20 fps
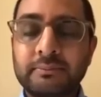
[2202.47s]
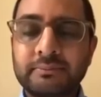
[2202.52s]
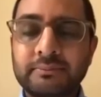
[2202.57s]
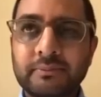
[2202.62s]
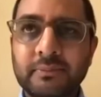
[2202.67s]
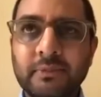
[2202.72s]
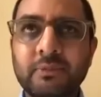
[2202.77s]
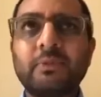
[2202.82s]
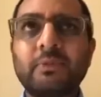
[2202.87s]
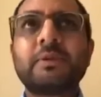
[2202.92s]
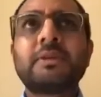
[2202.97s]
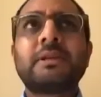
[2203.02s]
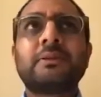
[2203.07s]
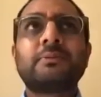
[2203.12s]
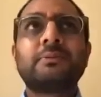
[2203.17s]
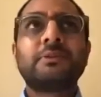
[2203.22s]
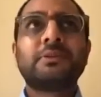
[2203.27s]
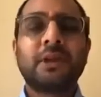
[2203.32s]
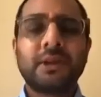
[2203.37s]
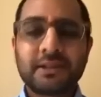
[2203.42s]
where is it,
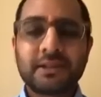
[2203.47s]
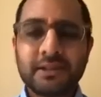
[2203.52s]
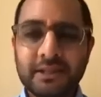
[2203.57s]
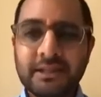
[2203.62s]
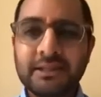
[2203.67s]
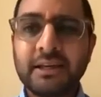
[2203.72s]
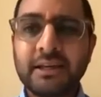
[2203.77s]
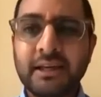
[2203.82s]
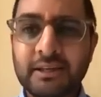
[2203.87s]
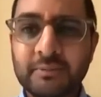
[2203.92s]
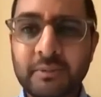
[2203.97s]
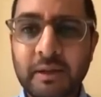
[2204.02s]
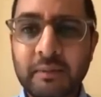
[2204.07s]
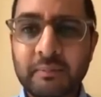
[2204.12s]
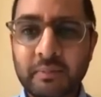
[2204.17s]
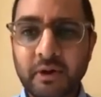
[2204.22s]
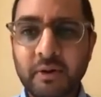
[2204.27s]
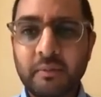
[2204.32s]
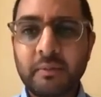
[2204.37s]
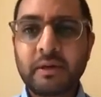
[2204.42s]
Dudley in
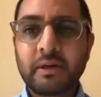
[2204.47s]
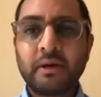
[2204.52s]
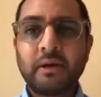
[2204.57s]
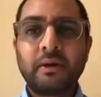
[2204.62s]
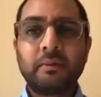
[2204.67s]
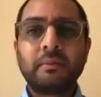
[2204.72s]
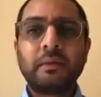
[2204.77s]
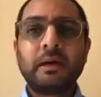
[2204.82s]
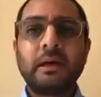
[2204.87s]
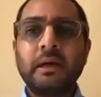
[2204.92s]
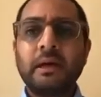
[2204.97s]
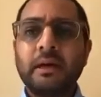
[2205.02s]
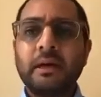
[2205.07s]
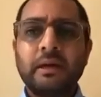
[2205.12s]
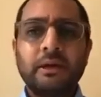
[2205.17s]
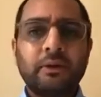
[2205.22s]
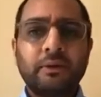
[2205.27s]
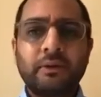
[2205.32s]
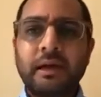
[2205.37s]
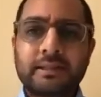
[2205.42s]
Birmingham.
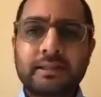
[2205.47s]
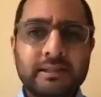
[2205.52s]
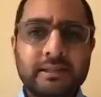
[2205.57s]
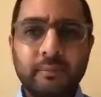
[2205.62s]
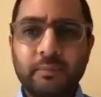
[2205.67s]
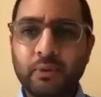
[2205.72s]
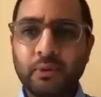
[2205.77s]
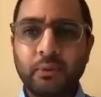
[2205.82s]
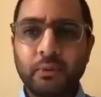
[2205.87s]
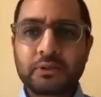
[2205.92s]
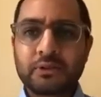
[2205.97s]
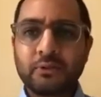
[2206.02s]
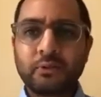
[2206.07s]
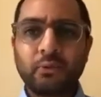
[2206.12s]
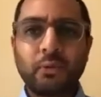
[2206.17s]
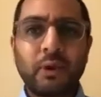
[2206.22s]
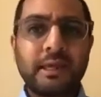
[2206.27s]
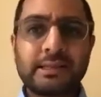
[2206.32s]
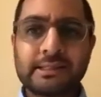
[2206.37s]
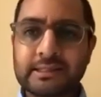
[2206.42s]
You know, that temple was a
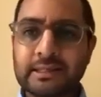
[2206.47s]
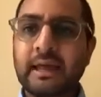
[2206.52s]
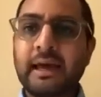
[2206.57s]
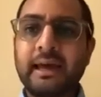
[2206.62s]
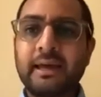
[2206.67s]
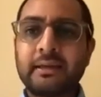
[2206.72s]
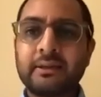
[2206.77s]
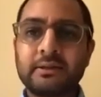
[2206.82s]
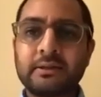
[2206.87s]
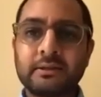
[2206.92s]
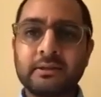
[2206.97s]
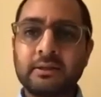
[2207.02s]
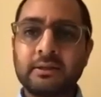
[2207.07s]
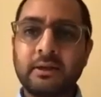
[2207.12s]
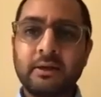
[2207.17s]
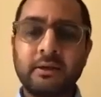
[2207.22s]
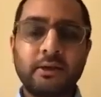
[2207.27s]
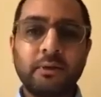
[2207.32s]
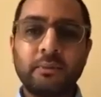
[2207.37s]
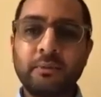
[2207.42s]
wasteland,
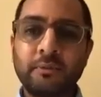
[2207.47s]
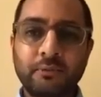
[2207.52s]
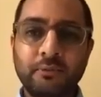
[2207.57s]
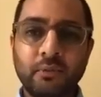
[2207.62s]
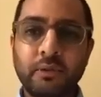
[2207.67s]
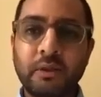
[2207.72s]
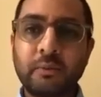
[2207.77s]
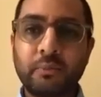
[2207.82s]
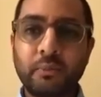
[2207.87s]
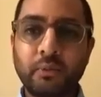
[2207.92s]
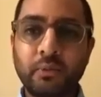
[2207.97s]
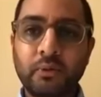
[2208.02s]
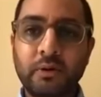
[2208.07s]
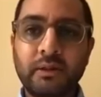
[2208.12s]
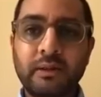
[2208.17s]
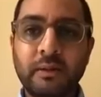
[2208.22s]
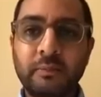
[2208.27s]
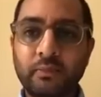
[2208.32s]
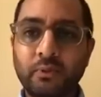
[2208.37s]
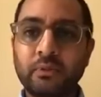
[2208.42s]
you know, before they bought it.
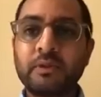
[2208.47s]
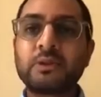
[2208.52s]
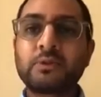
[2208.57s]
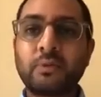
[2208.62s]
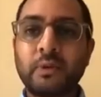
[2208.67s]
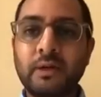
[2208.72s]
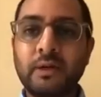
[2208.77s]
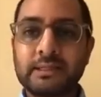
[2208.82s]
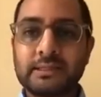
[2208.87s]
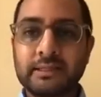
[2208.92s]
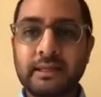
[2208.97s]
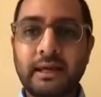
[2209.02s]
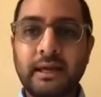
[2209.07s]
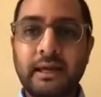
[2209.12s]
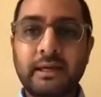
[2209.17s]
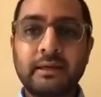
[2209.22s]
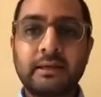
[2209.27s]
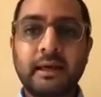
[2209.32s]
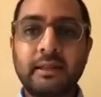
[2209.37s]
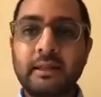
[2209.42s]
They bought this
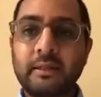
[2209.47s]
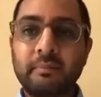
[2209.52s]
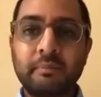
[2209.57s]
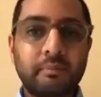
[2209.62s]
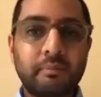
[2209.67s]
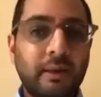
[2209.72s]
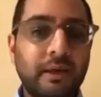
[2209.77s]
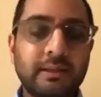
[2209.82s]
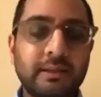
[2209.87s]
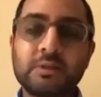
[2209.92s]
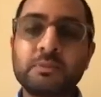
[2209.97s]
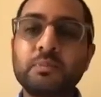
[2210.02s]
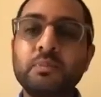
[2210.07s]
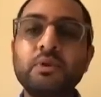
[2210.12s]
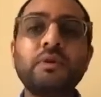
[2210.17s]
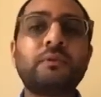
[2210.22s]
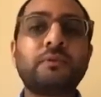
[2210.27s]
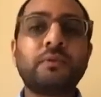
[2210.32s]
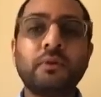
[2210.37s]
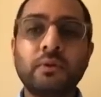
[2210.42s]
wasteland and they made this
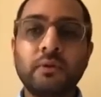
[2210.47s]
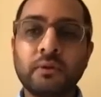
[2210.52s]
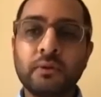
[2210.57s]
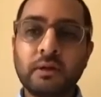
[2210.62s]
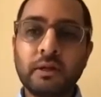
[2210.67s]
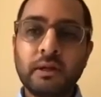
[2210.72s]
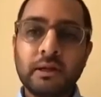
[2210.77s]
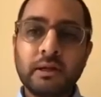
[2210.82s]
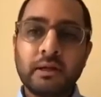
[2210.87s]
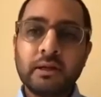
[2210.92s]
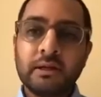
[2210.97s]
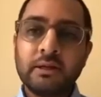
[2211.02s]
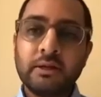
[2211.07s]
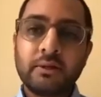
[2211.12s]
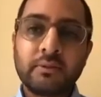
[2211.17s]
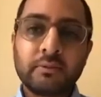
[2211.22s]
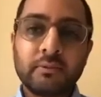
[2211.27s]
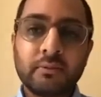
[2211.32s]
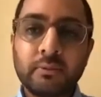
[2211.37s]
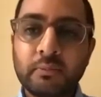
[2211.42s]
beautiful, you
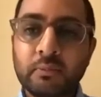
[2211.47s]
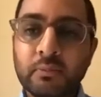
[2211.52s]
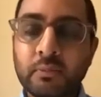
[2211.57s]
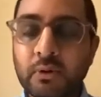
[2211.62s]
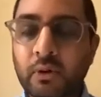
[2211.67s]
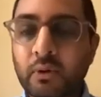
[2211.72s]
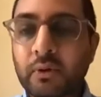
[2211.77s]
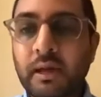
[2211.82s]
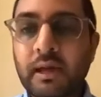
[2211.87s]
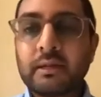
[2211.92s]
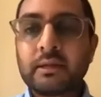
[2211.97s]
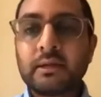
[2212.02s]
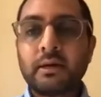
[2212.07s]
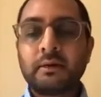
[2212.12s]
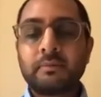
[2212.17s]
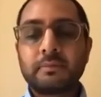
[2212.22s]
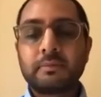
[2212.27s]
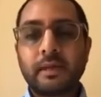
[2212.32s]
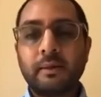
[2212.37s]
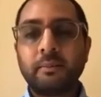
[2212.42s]
know, ornate
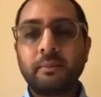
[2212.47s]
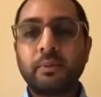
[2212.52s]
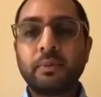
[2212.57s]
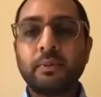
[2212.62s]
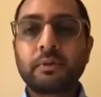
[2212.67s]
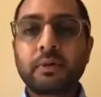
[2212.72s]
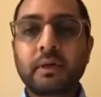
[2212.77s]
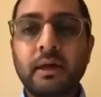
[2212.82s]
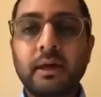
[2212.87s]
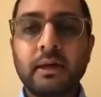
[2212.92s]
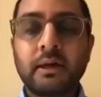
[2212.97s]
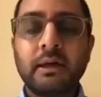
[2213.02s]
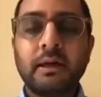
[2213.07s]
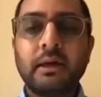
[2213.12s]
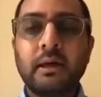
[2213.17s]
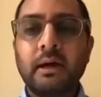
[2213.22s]
temple there.